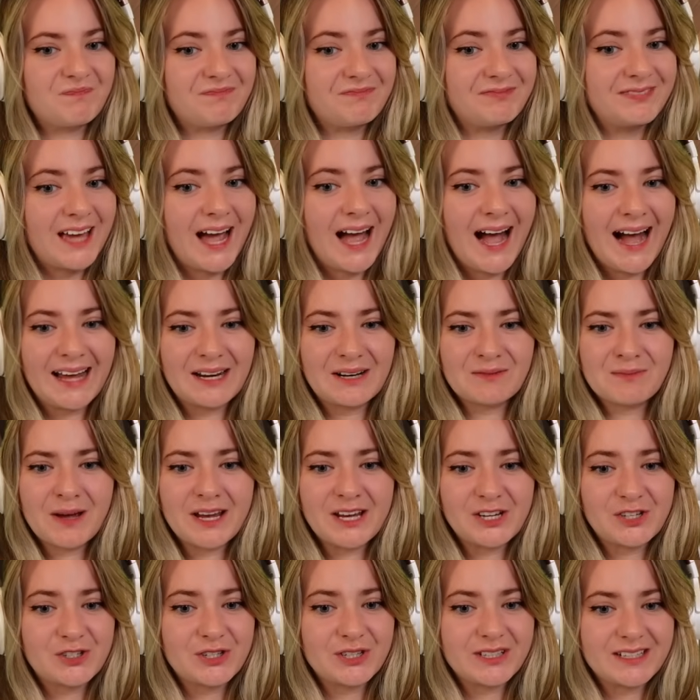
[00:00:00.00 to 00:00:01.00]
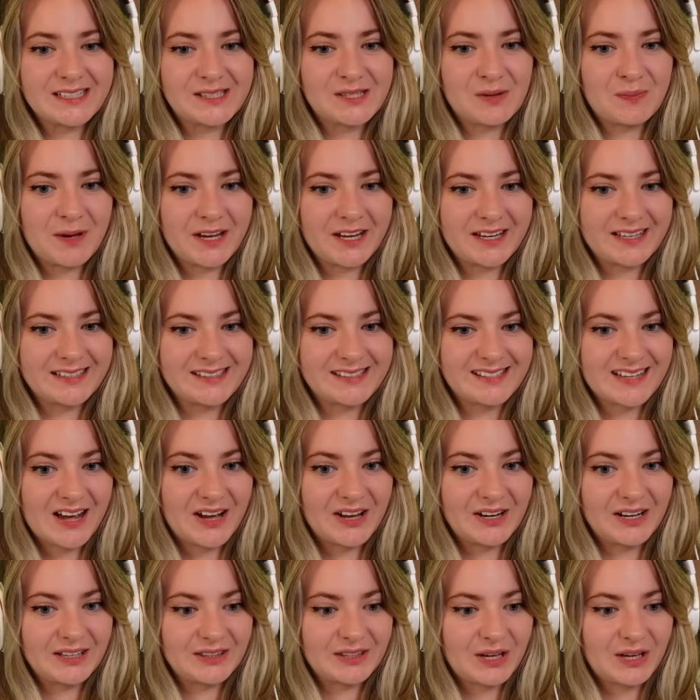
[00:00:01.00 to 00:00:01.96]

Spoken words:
That animation is a bit concerning,